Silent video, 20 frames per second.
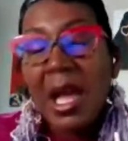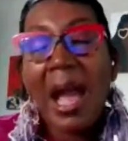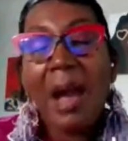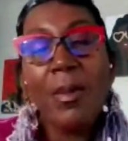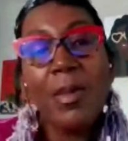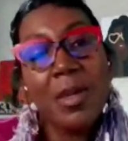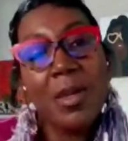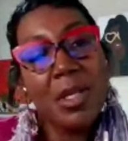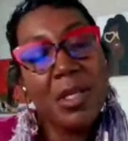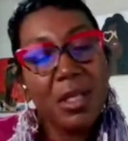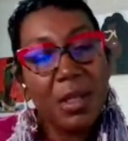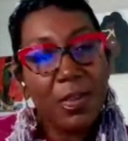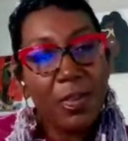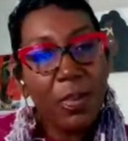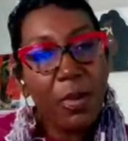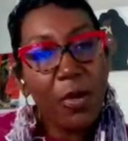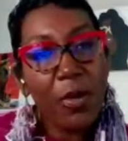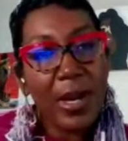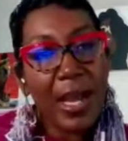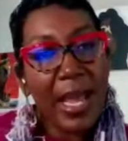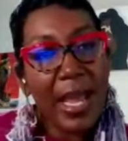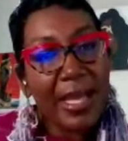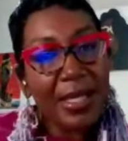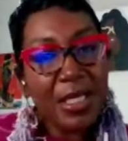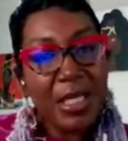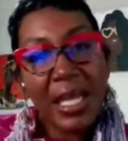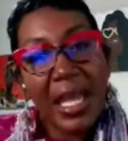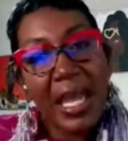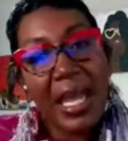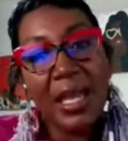I want to support
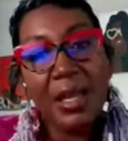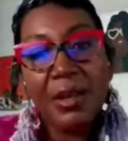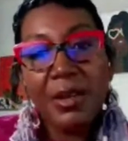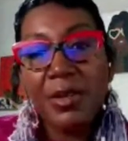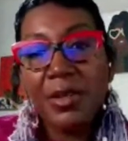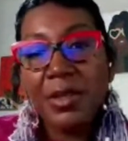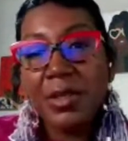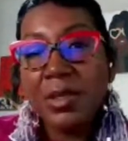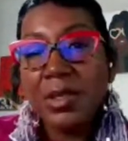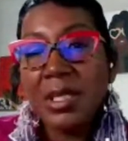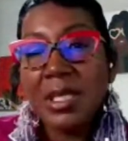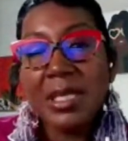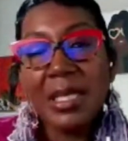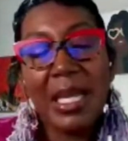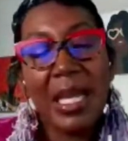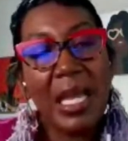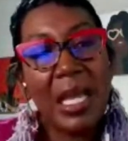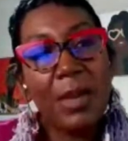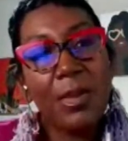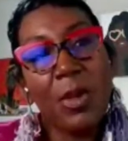educators today.